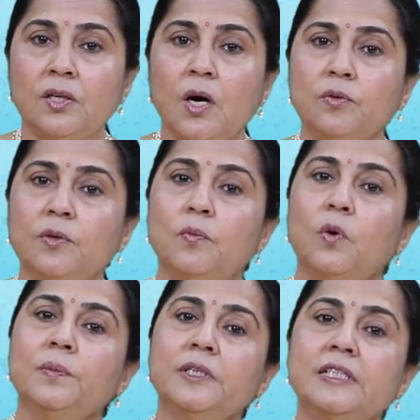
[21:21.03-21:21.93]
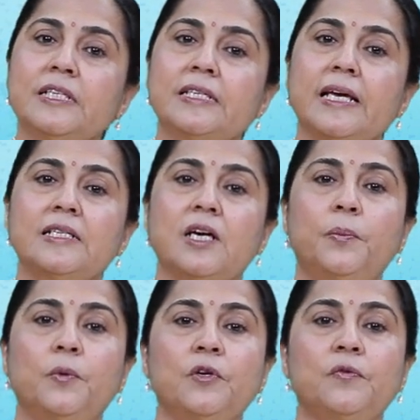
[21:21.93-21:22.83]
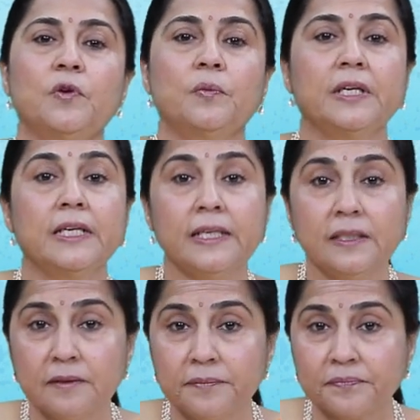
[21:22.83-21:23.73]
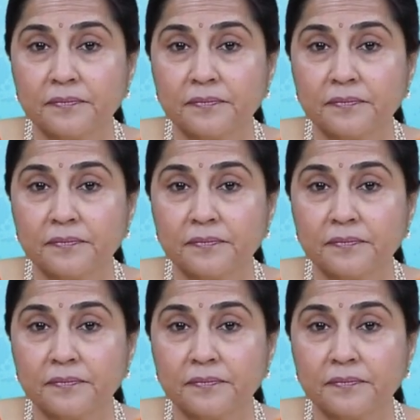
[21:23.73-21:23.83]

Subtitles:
Now, the moment they said a poet from England,